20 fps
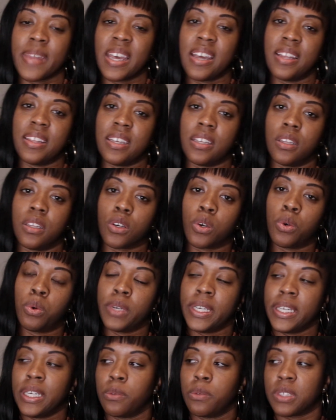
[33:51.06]
And then the
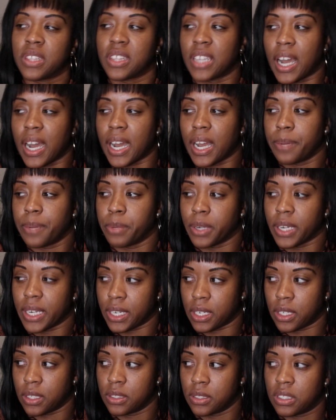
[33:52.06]
queen with the
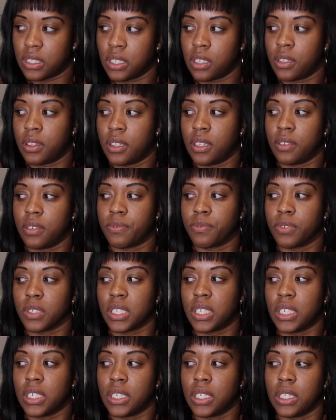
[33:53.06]
eyebrows, the
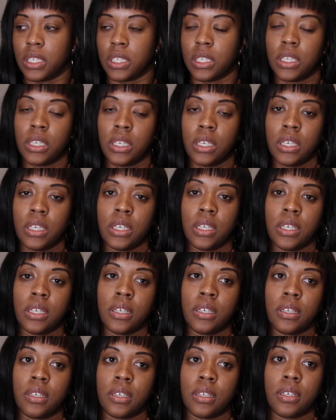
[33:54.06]
freaking,
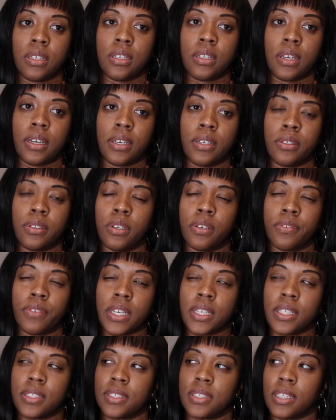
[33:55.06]
I don't know if
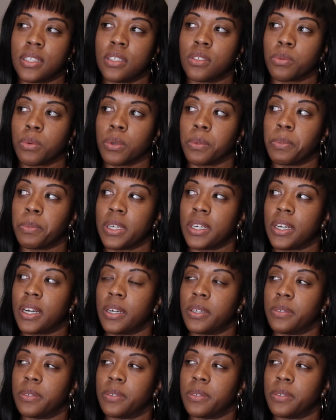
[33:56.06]
I can say this word, but